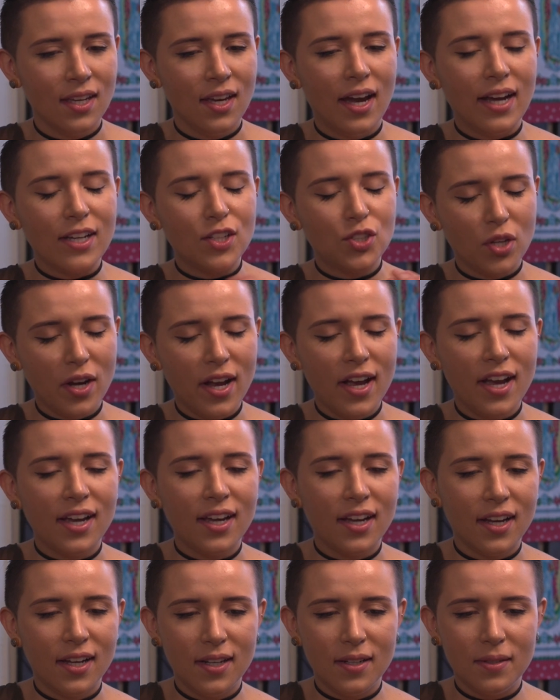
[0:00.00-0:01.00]
I
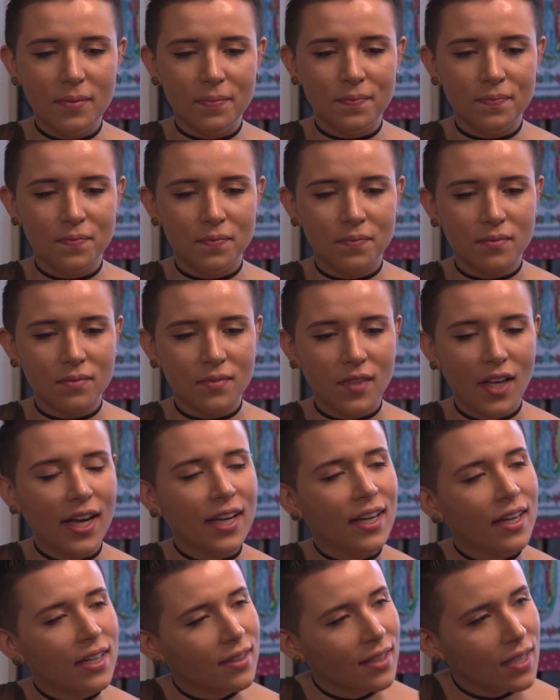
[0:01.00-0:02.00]
try. I
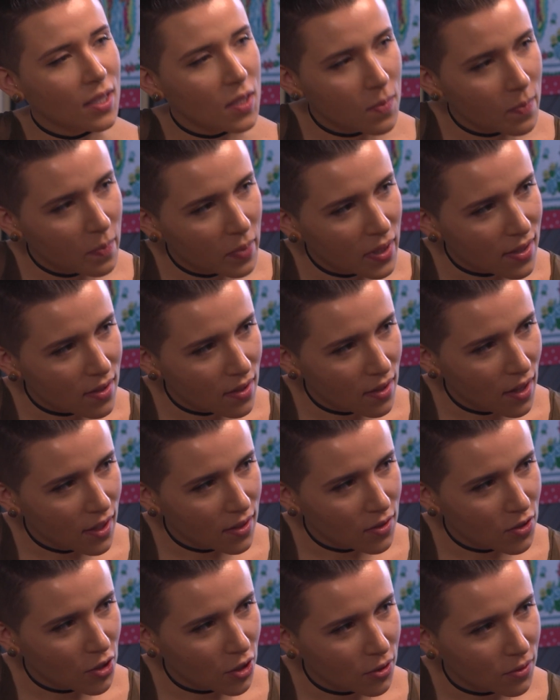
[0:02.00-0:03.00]
get in that place a
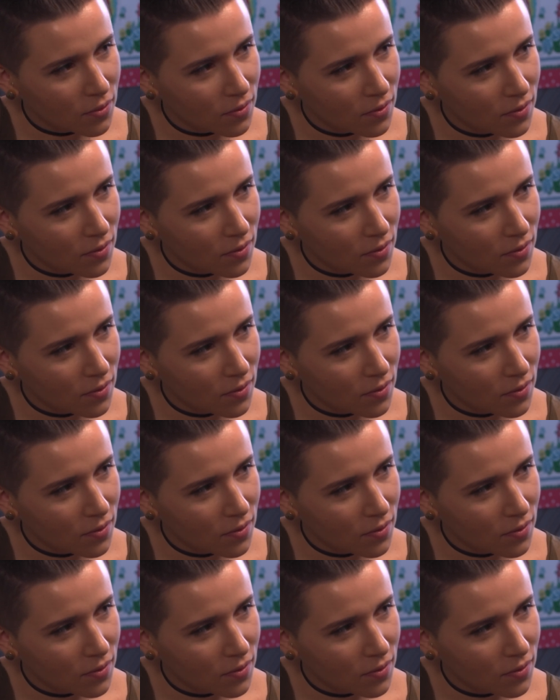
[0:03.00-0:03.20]
lot too,